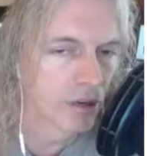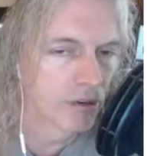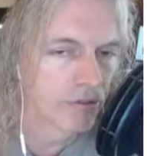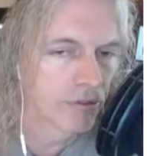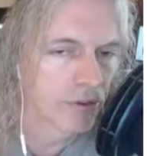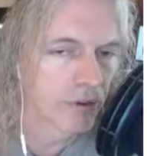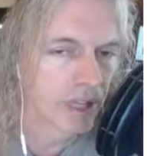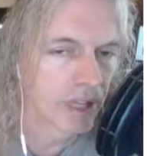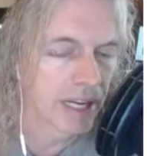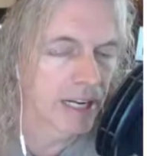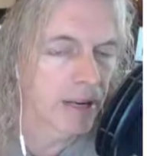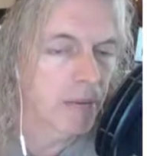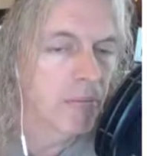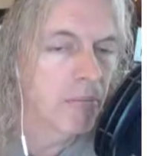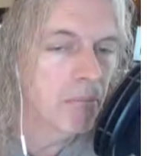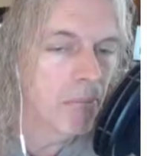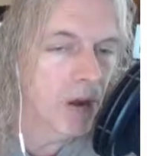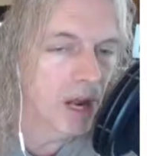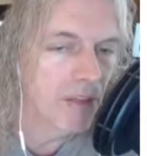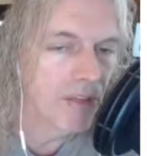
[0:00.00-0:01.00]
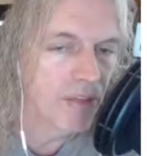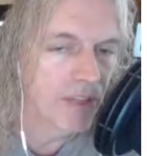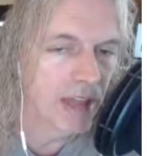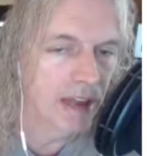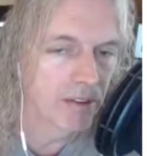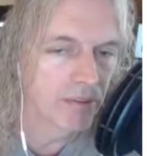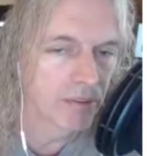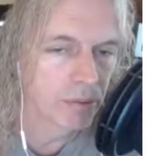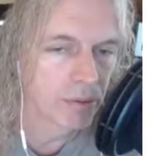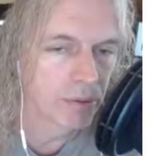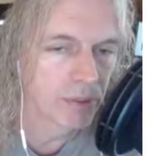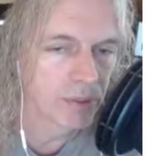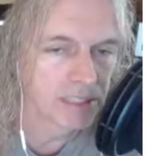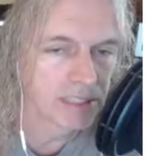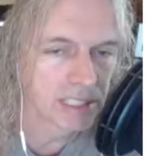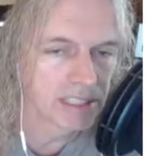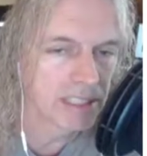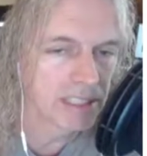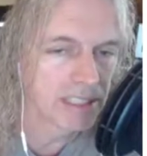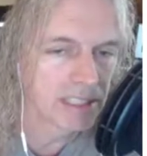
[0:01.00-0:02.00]
for like a month afterwards.
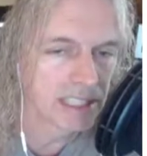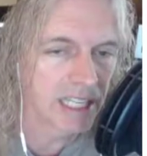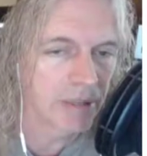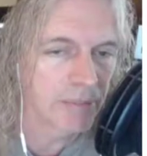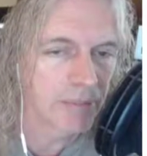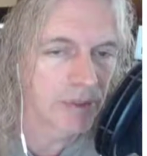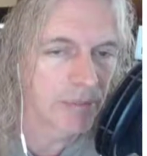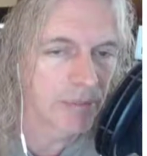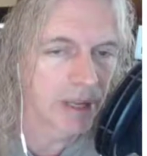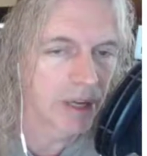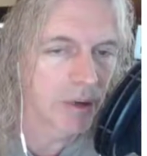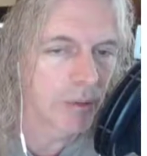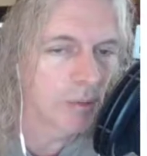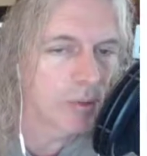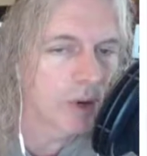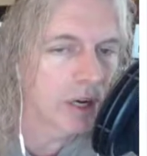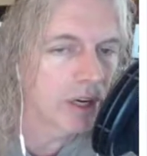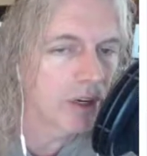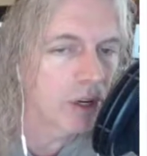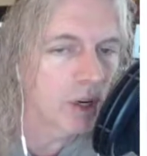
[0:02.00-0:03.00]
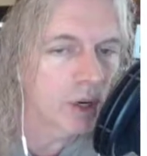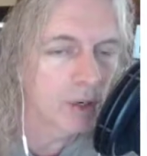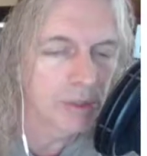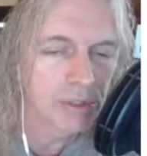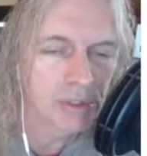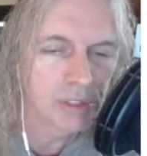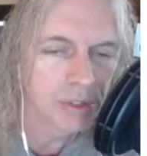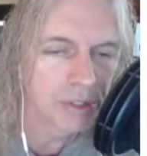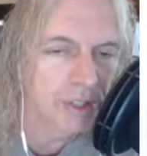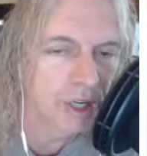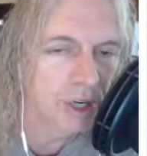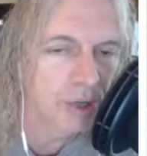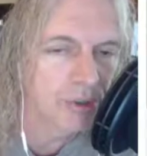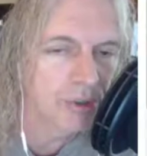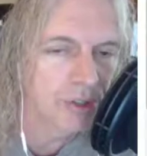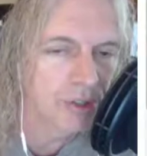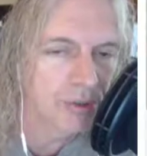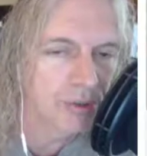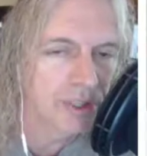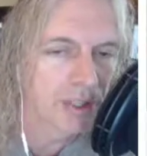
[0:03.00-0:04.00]
That's the same no matter what host you go
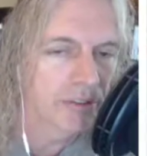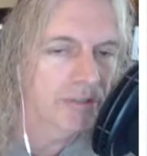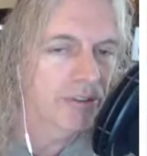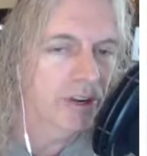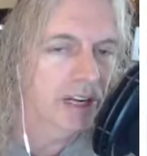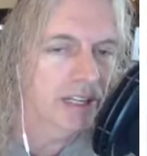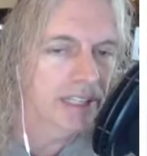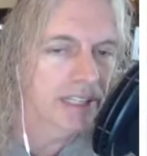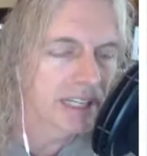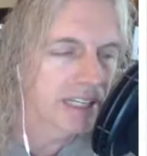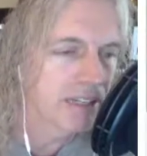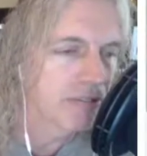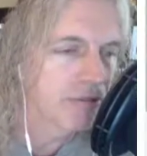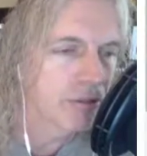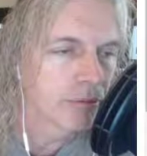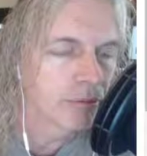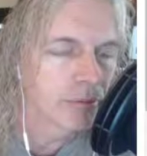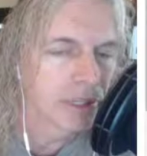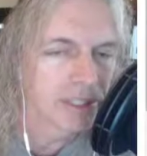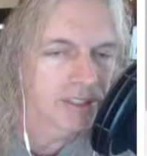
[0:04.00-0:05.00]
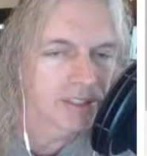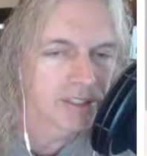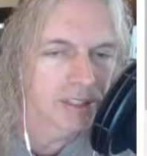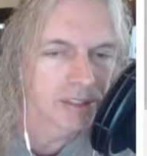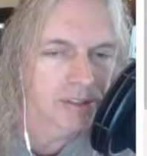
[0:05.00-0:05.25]
to, they find that information.